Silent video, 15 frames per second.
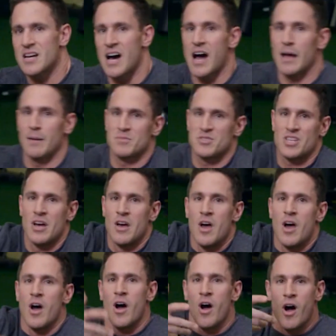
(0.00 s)
of times
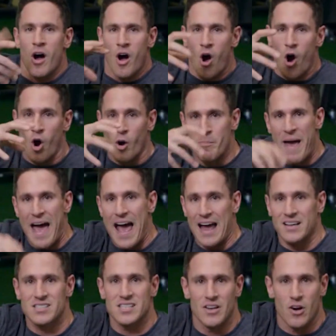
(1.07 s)
our
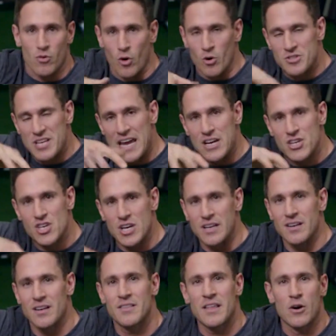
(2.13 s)
backs and our
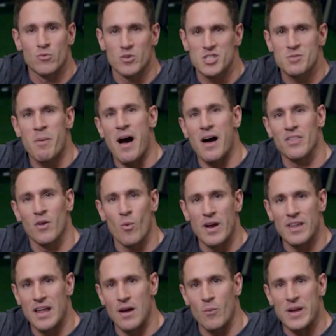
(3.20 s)
rotation, they don't respond the
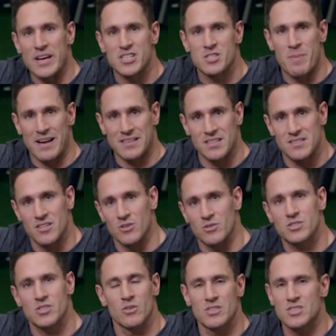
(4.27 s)
way that we expect it to.
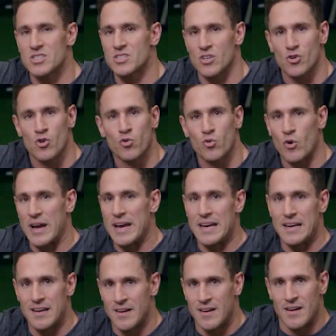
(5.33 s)
So this is a
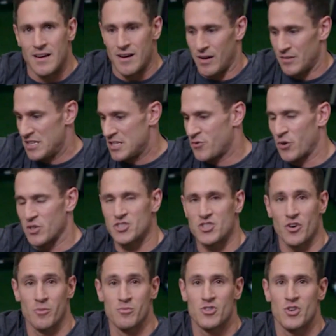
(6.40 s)
great, these first
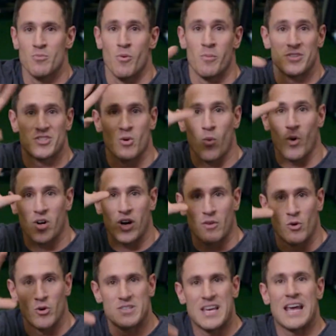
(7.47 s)
two movements are working
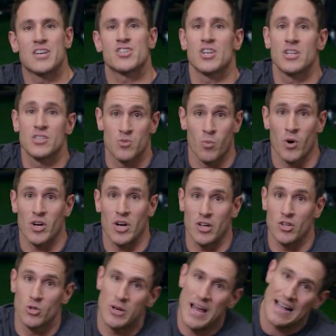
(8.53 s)
on rotations, working on
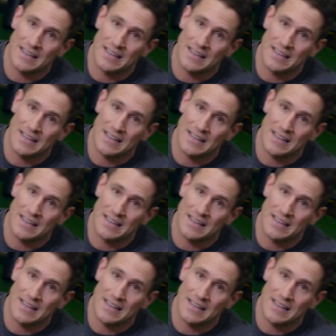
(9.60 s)
glute